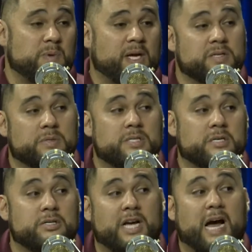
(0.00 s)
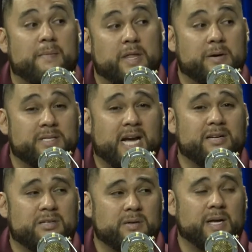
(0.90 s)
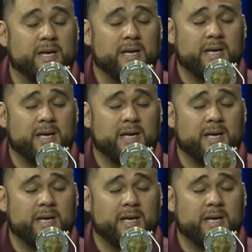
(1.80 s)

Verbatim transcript: because it was their job and they were tied to it.